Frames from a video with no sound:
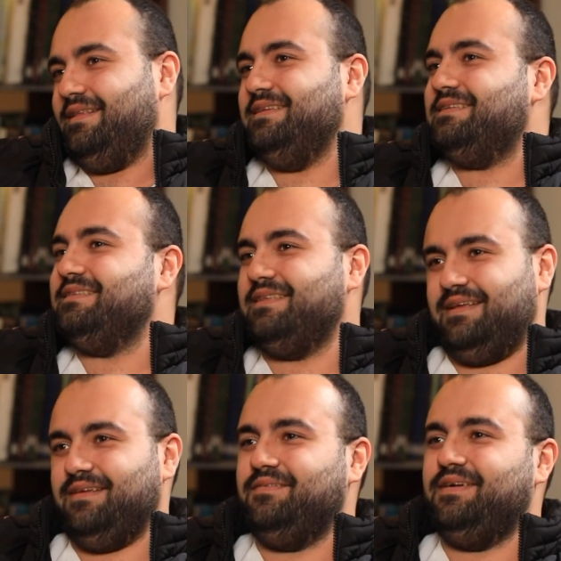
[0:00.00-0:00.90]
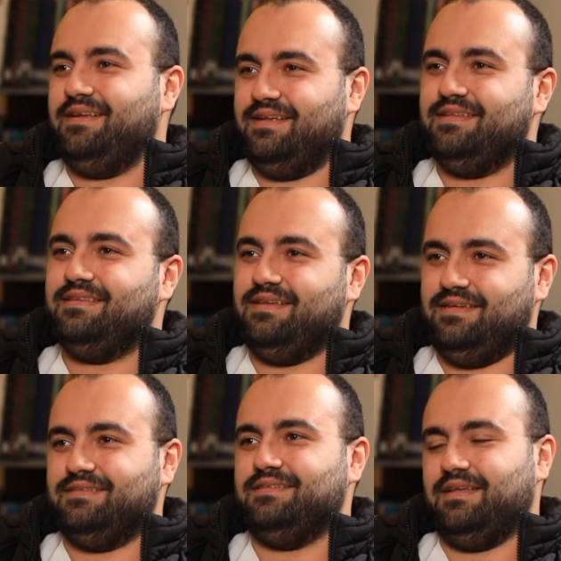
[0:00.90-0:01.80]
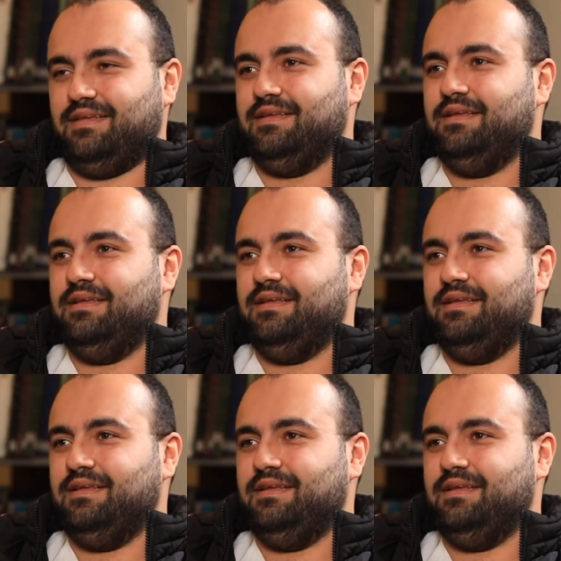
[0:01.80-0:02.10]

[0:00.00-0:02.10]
this is the very things they